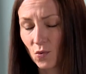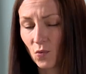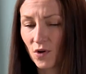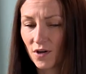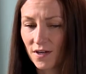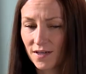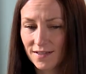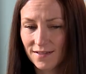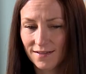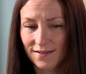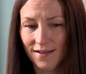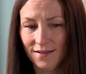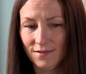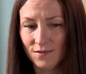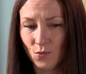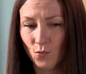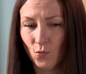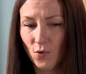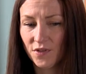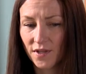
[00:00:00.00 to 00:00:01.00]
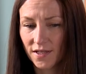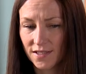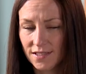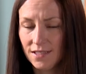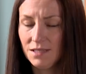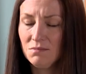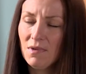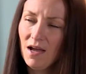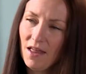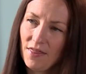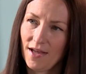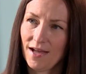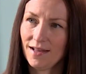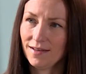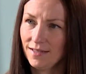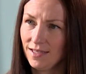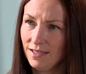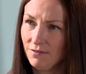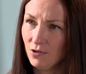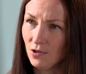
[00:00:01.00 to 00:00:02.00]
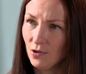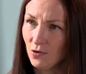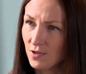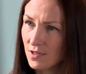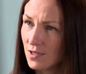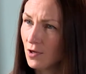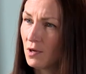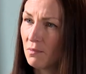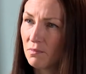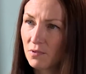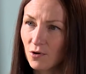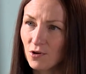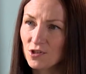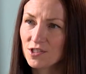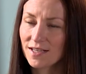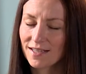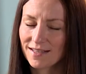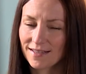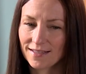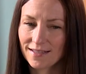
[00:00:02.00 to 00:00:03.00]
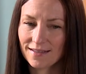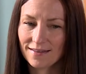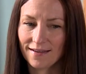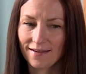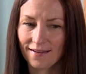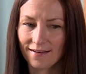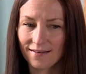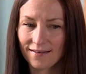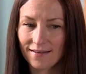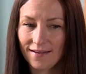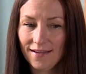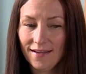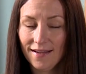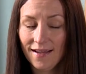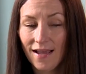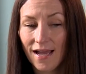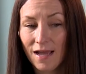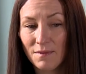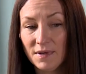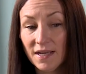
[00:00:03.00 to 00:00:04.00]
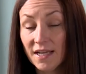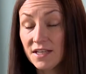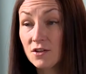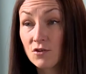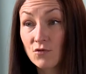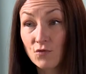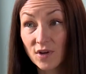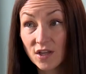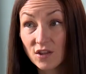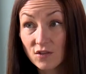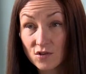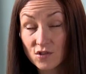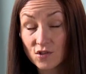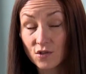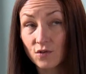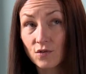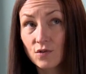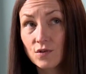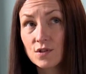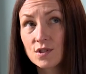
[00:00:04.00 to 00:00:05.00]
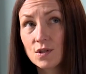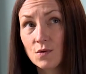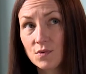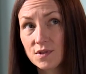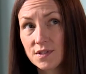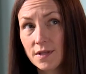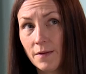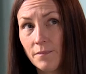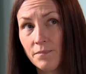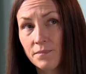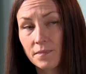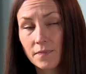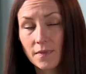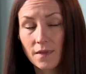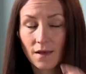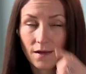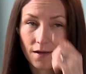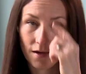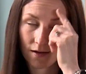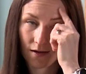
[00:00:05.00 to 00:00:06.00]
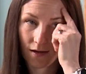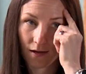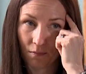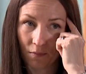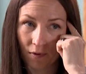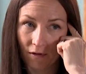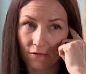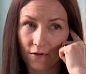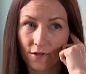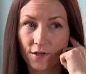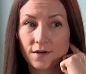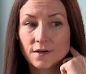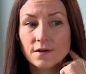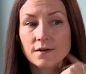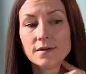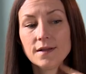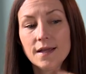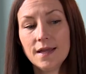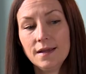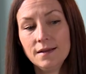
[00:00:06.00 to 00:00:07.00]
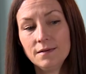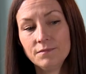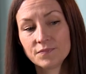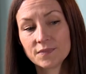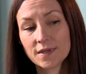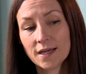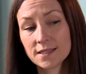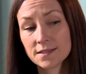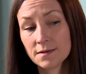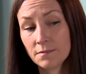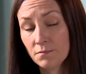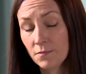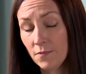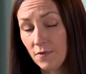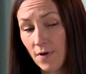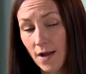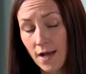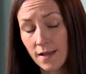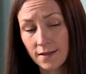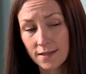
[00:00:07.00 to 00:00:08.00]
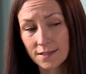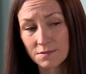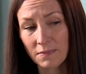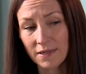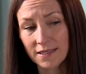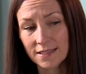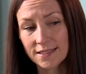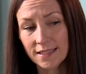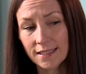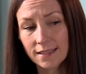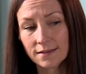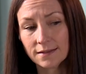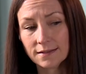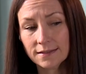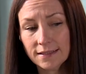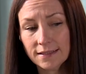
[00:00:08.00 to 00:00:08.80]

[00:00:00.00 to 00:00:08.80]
work with a team at that level on a project like that. I mean, I didn't write the songs. It was a couple of other guys, Alex Mandel